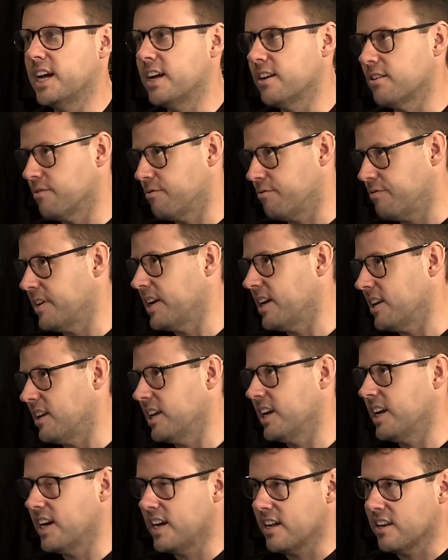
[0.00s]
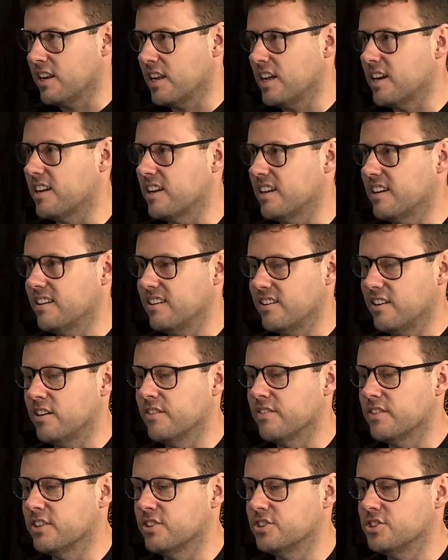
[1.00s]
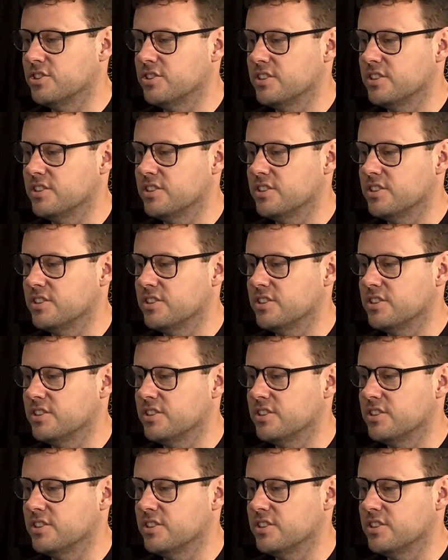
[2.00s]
unfairly unlucky over the journey.